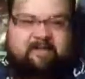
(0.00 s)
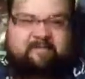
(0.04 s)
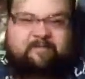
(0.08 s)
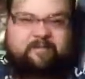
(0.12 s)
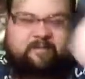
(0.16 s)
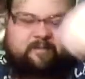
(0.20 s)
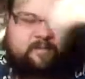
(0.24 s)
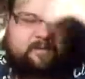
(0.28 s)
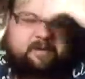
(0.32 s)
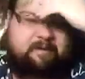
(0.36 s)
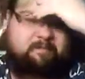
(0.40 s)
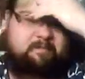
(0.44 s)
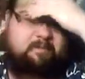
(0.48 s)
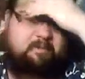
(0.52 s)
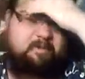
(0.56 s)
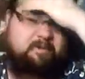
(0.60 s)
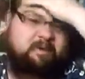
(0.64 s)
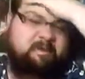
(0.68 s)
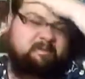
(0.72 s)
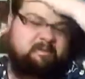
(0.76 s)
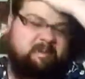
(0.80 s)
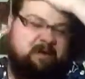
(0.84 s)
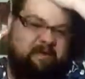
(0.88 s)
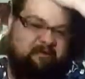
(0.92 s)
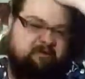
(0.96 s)
for when I'm
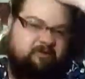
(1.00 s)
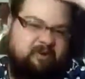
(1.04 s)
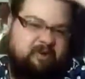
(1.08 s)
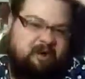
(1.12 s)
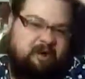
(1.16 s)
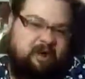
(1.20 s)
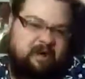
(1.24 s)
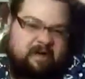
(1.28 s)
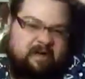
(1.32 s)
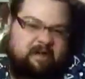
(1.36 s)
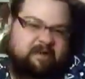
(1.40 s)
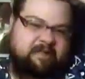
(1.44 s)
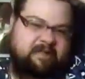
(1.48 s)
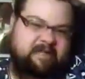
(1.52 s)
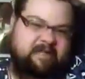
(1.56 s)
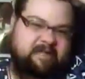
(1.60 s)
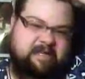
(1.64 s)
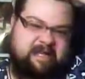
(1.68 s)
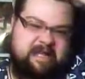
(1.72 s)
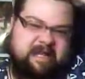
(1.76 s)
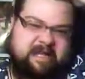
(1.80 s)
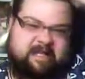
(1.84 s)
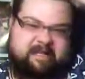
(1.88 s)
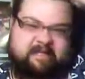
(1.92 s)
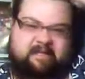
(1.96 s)
doing my drawing on the
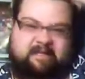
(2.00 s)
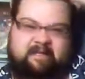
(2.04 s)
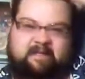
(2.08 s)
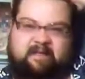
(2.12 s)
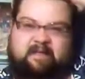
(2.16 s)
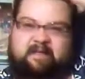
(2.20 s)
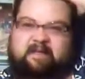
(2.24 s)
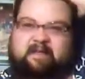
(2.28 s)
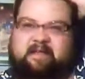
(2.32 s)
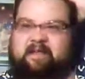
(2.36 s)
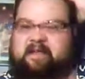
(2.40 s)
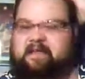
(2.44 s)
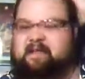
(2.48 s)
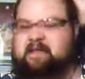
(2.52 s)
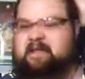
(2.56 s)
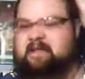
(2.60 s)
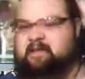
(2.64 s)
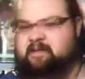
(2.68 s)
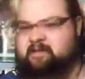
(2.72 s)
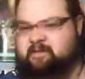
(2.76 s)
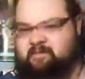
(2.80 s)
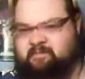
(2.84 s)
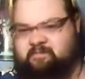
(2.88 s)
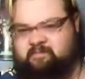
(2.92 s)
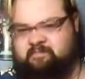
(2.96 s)
desk.
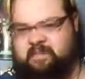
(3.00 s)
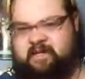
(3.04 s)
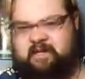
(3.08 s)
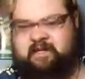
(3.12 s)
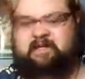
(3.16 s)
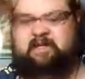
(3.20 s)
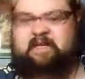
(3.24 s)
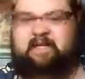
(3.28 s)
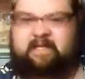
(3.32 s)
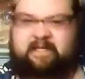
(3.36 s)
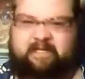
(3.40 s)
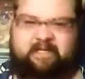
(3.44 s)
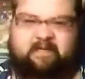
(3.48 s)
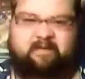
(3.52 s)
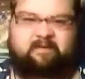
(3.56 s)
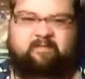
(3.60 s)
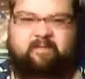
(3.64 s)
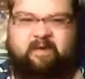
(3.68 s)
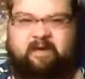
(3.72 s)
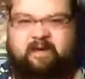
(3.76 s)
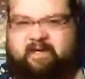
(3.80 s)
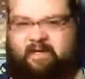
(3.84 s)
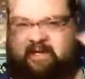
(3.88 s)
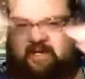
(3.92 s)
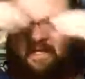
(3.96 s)
My desk is
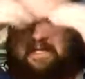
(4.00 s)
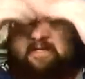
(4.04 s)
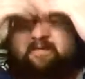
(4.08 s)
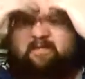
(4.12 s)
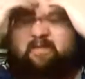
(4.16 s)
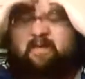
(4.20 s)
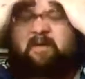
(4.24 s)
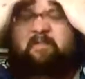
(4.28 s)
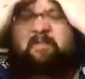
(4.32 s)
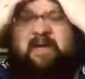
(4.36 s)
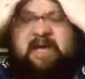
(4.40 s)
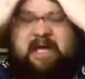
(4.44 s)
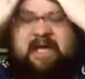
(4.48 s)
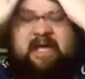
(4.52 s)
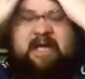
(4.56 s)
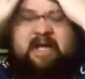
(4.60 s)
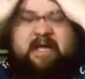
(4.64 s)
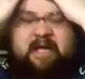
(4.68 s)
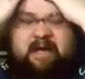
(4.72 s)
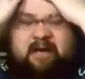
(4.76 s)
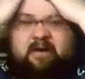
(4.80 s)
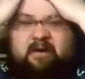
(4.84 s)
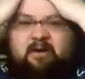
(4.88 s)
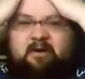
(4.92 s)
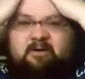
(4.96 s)
right next to my bed,
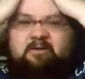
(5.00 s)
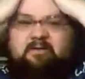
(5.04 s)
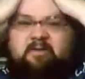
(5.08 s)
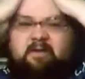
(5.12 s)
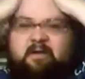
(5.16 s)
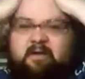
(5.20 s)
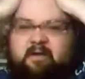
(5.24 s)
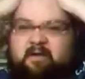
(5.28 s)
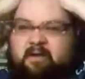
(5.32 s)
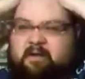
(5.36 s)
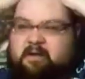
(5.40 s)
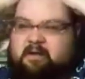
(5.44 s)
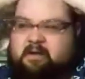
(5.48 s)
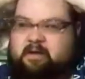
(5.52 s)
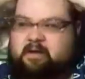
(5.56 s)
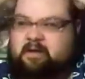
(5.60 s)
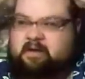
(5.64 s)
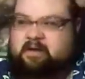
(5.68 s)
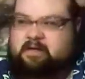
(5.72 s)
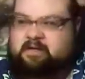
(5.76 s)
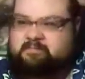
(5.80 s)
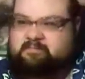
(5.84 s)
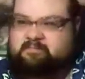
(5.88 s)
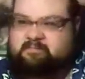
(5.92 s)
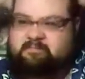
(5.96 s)
I know.
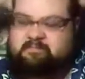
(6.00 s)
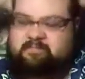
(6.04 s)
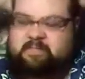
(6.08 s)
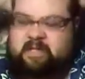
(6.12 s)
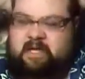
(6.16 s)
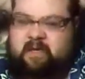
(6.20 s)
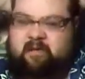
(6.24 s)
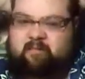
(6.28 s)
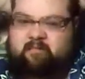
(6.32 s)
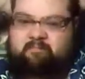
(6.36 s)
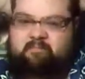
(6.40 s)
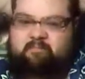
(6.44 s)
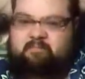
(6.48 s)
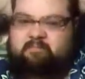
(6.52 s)
I'm